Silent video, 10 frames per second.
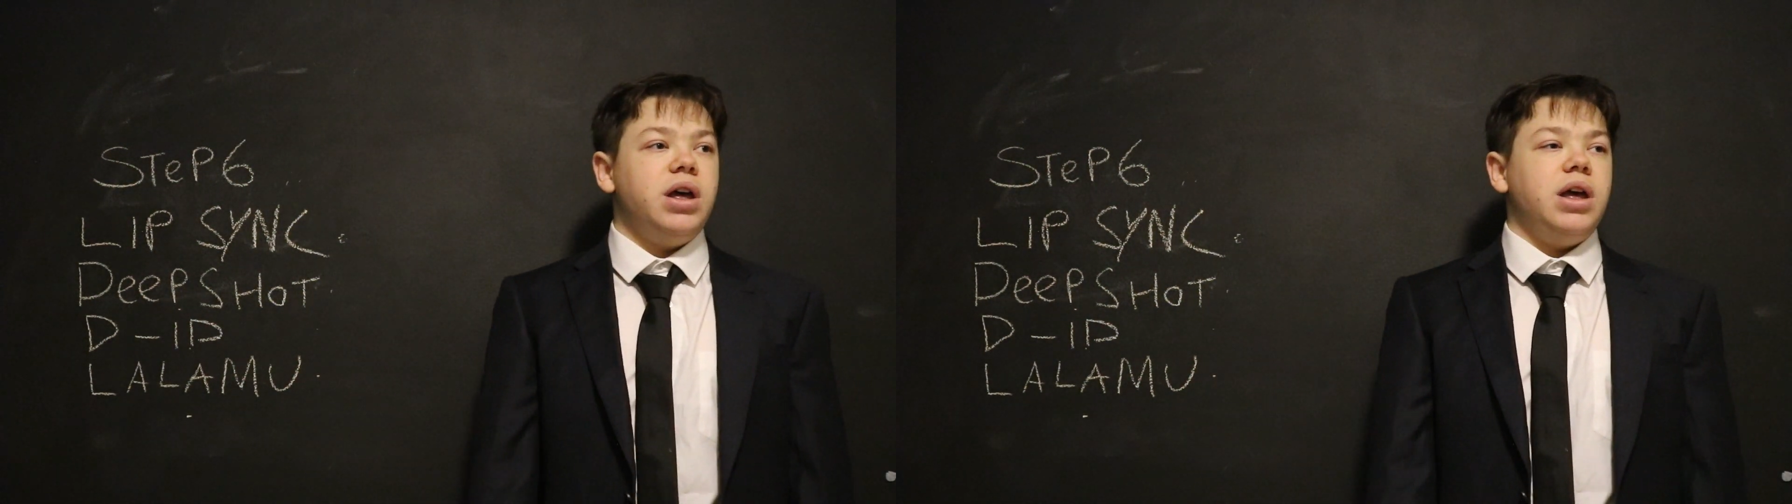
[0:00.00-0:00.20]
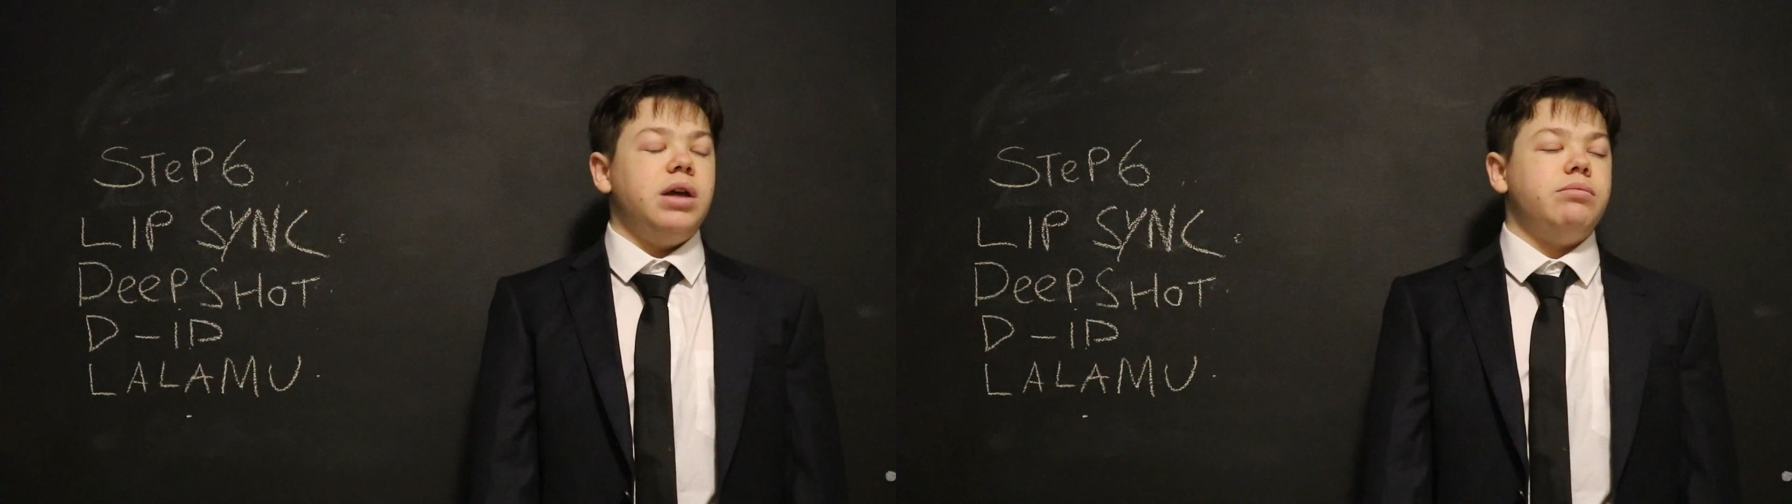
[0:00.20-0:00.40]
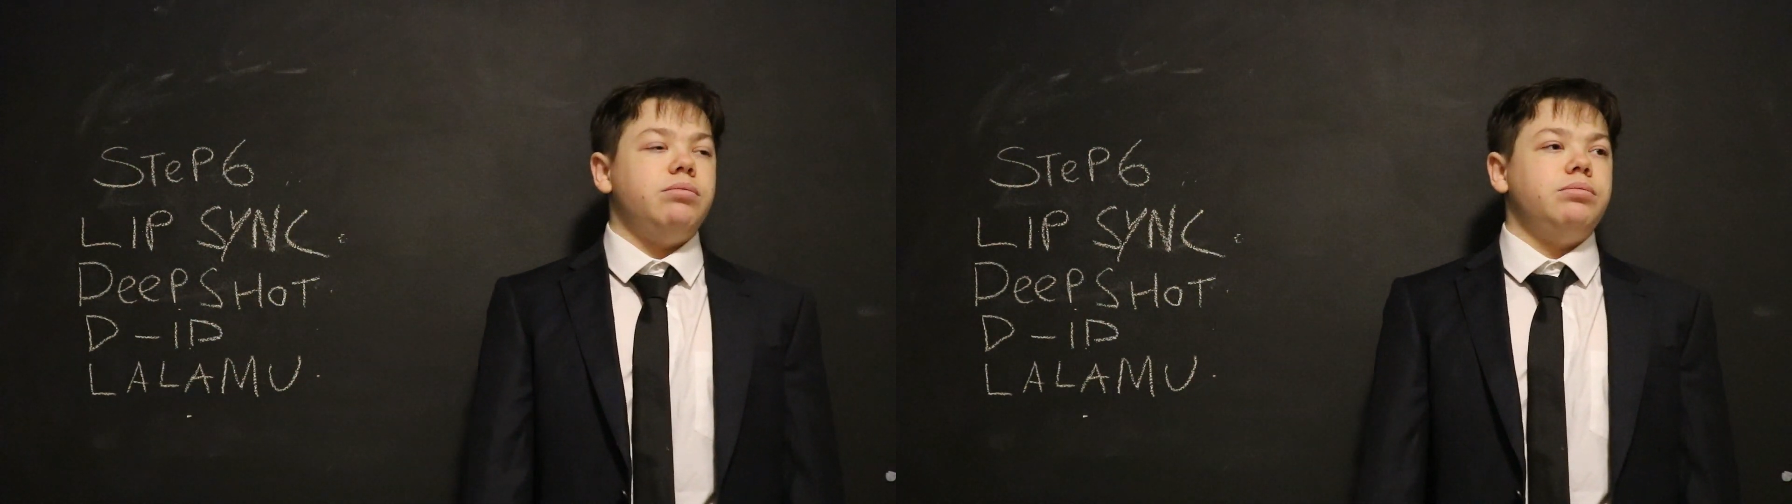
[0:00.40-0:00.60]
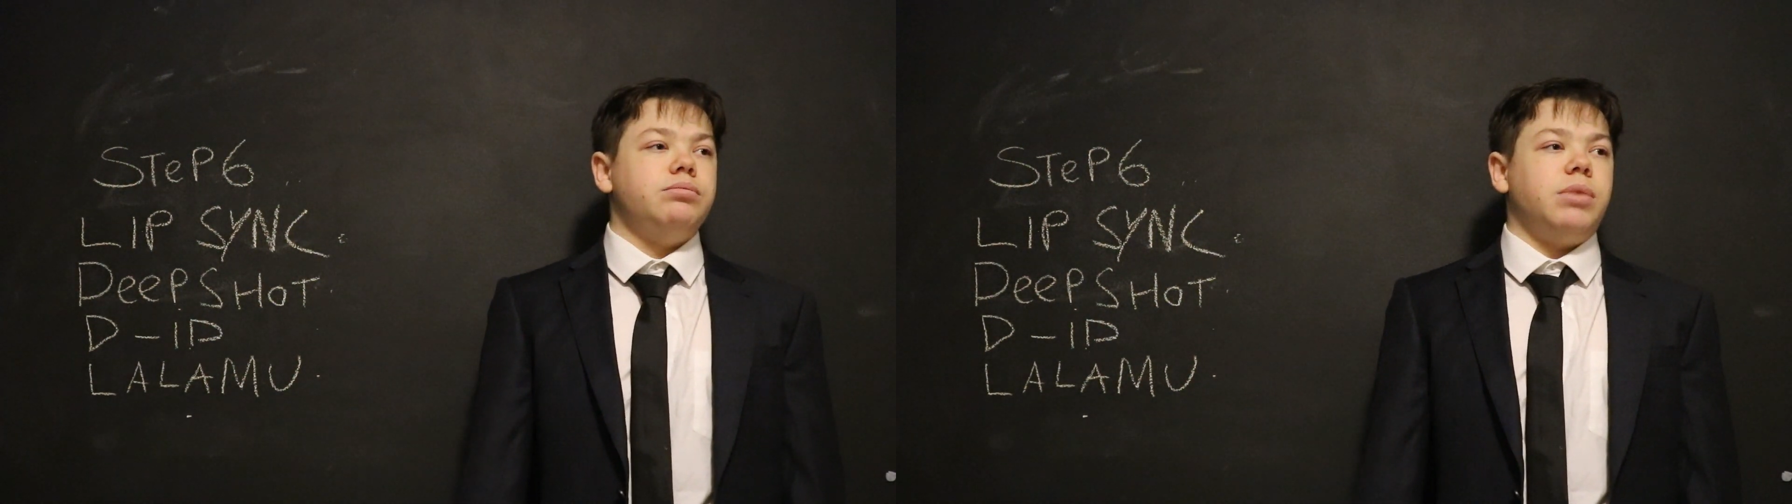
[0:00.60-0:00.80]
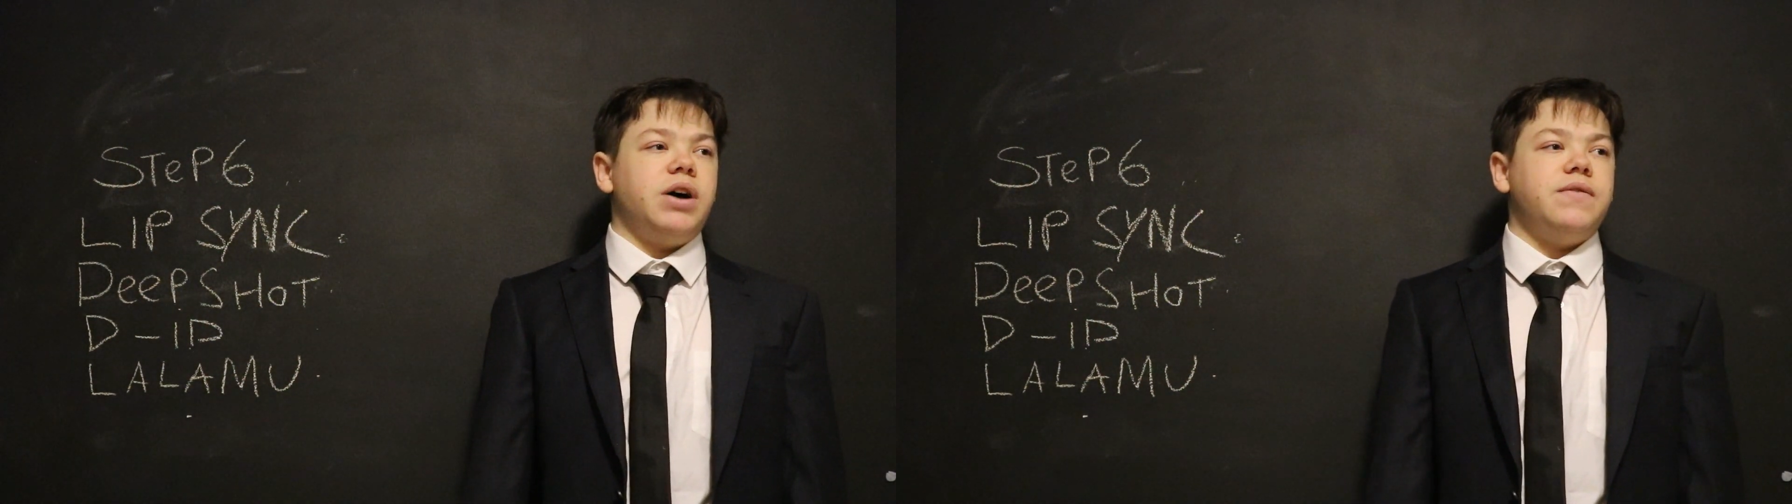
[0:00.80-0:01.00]
in
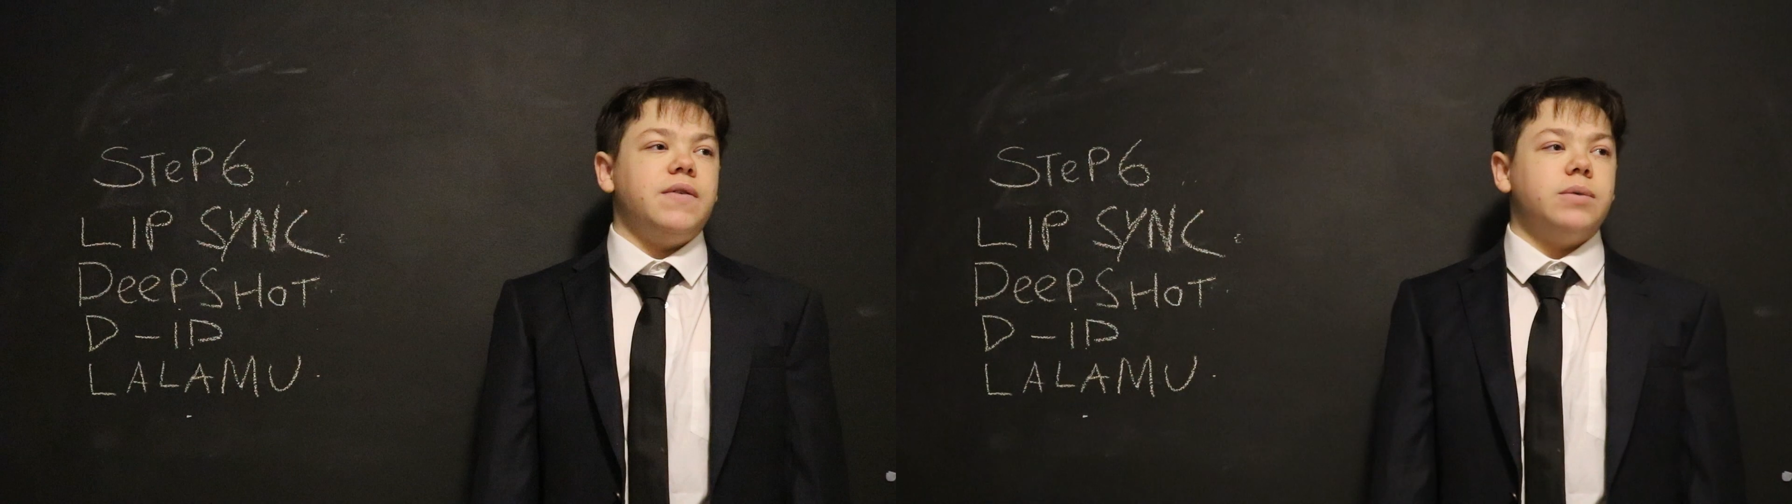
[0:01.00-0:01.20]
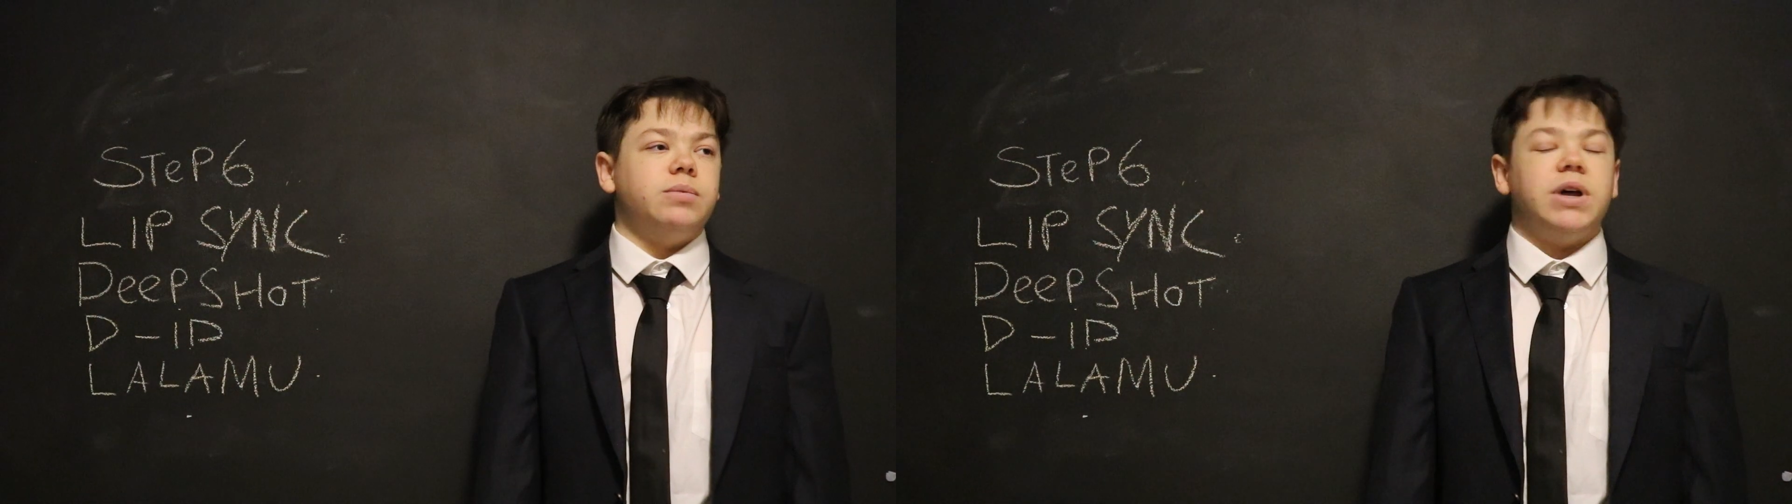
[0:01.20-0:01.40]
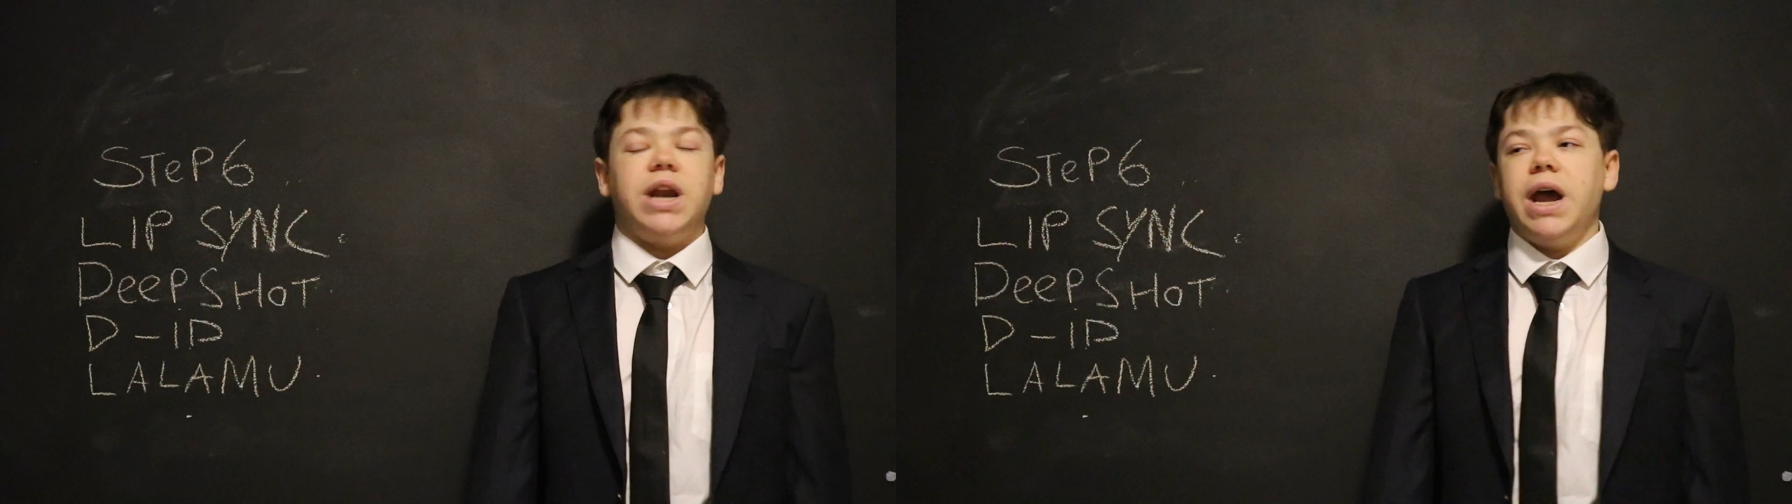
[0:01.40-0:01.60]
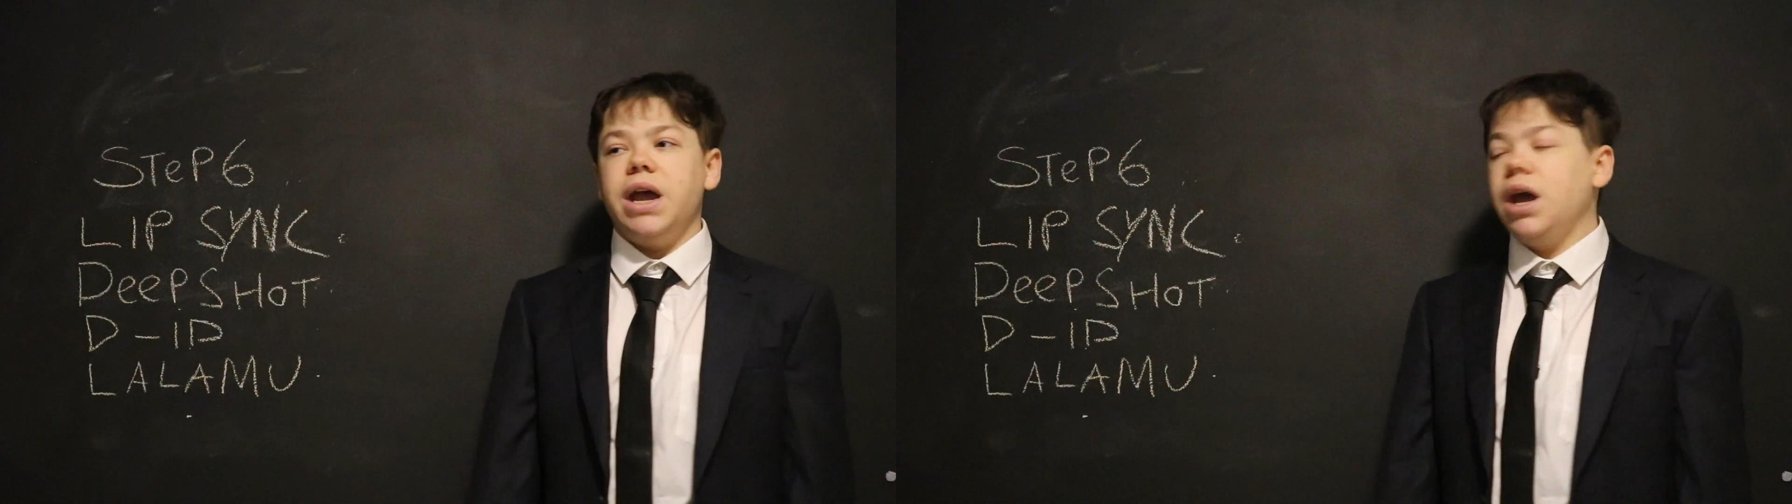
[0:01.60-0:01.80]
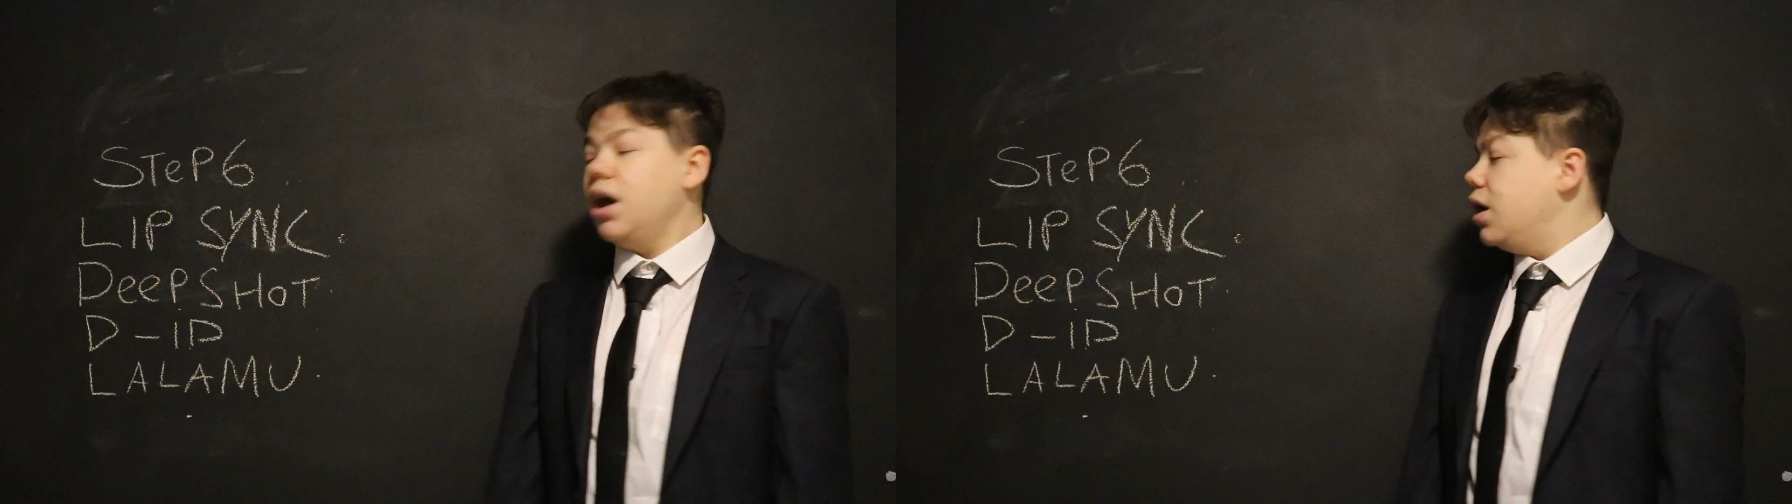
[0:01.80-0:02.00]
my film
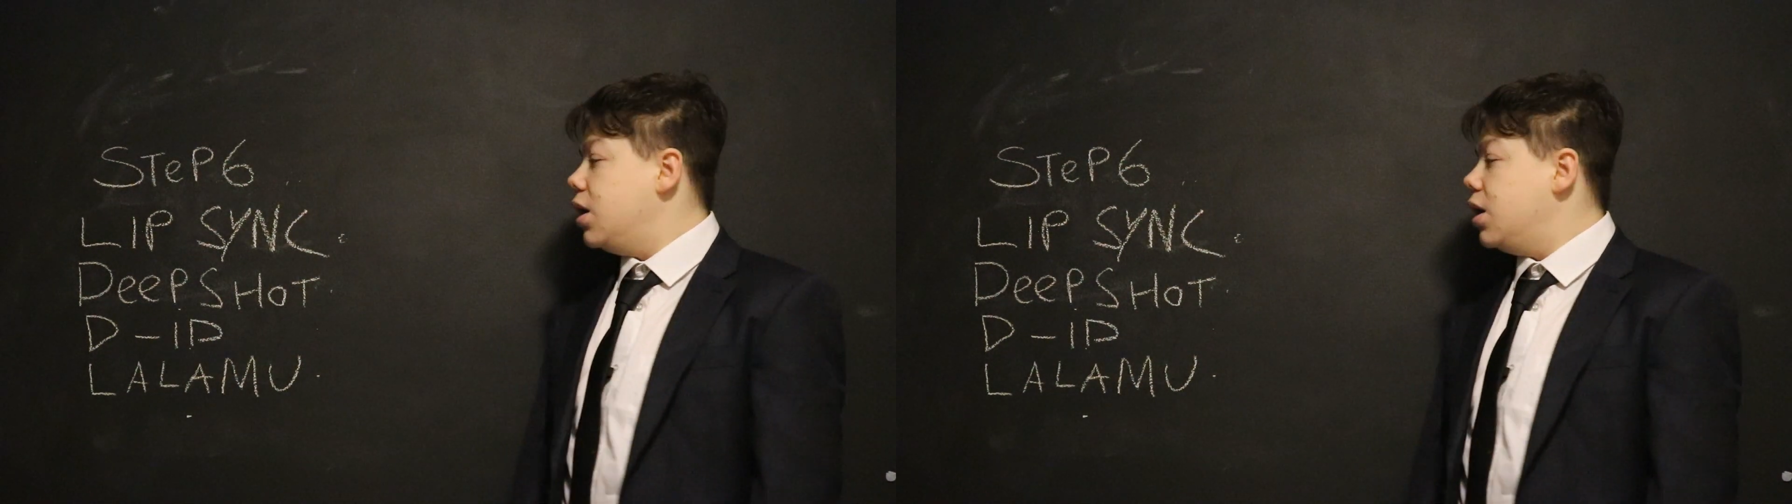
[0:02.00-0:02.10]
today